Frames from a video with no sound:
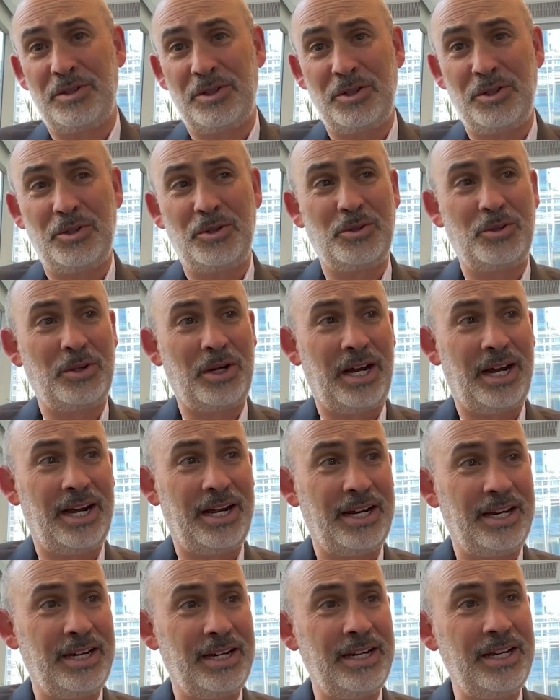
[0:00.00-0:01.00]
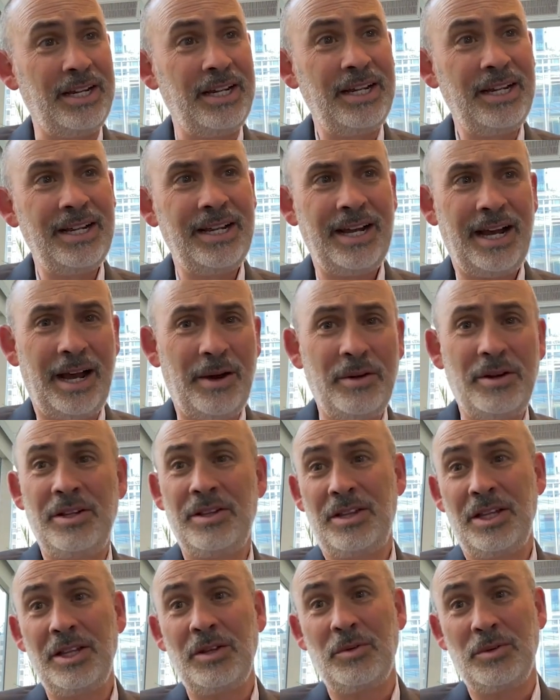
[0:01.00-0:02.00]
Two, I
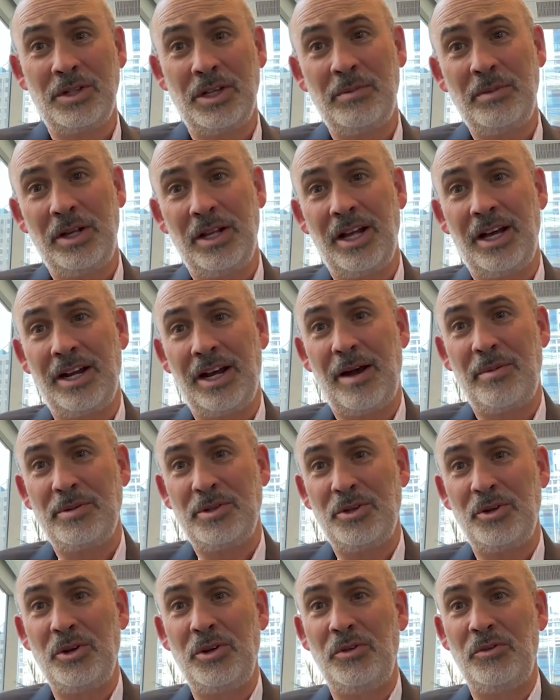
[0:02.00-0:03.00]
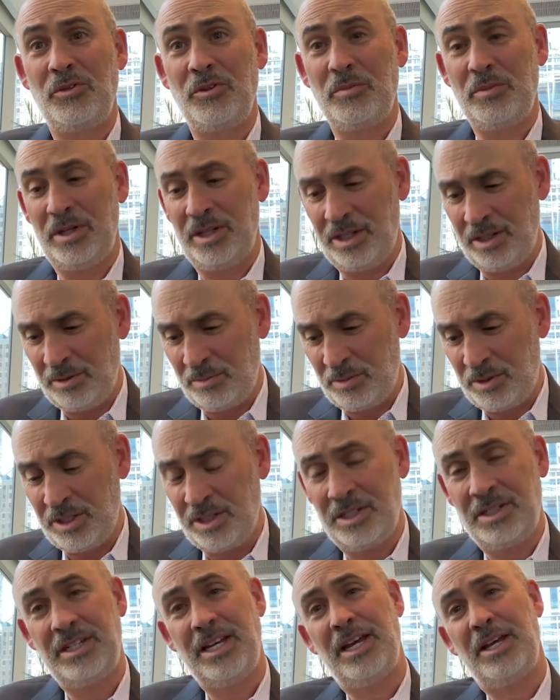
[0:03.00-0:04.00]
didn't think there was going to be a lot of opportunity for me
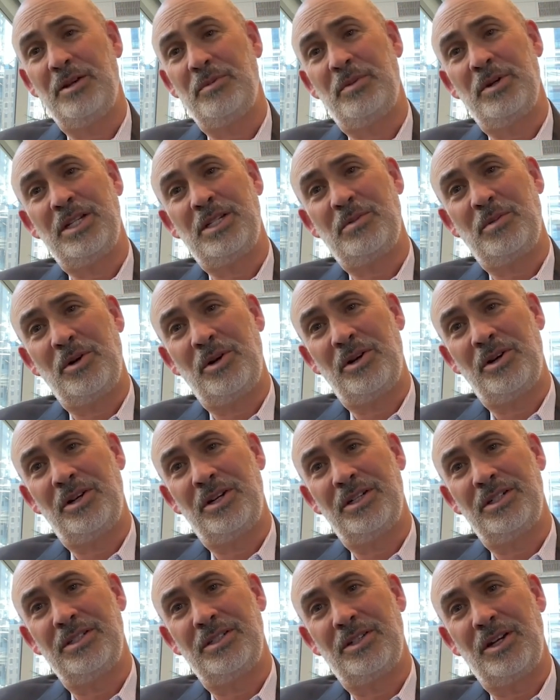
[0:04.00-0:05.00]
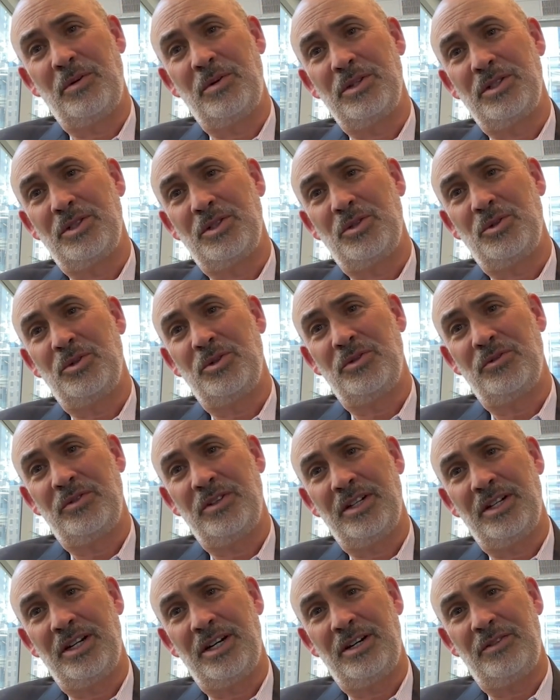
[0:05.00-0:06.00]
to stay in Pittsburgh. And so I went to school in
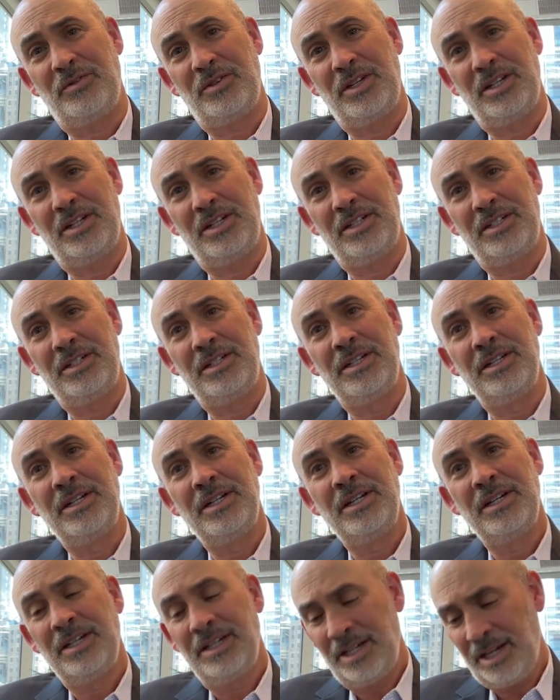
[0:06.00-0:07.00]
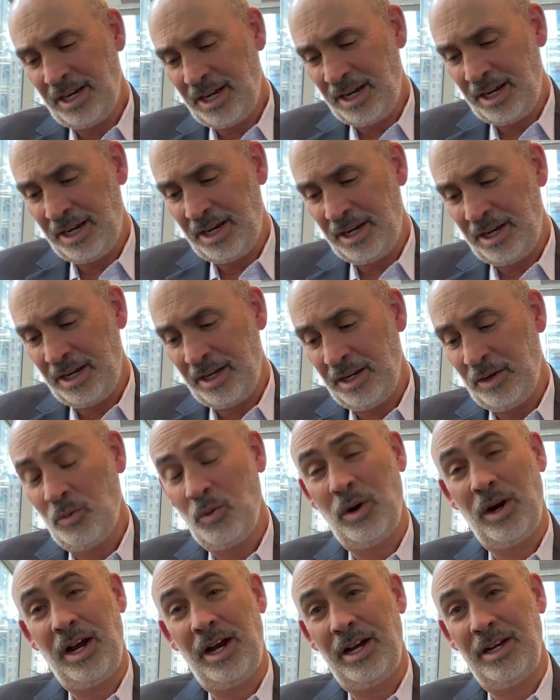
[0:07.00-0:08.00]
Philadelphia, and
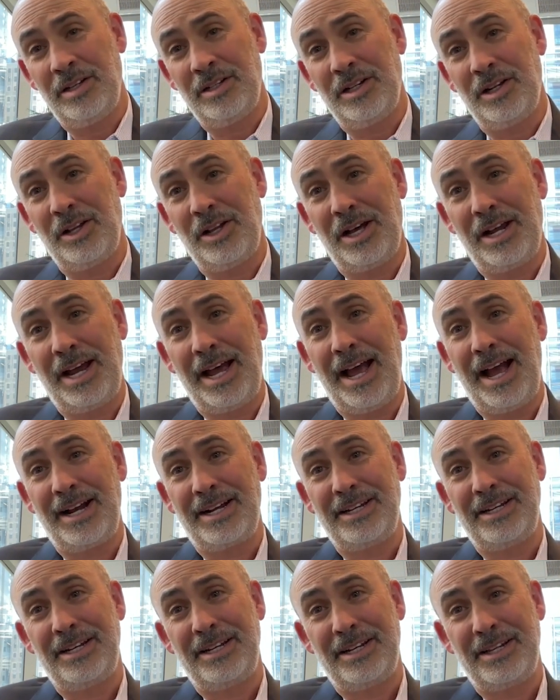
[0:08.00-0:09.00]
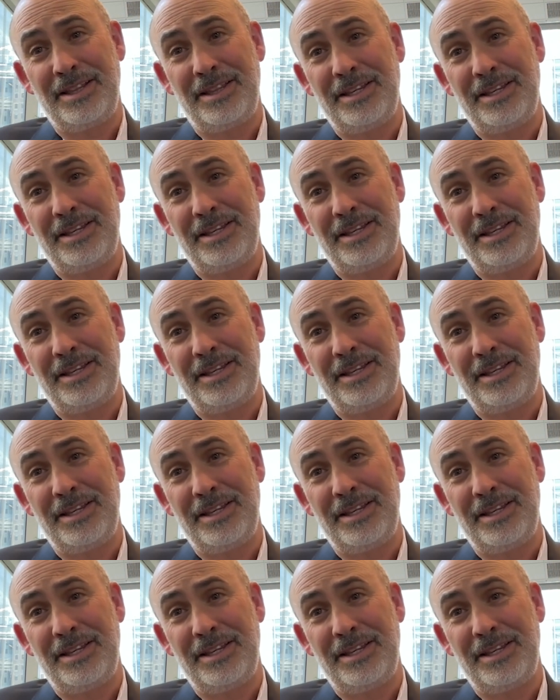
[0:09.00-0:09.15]
where I did a lot of acting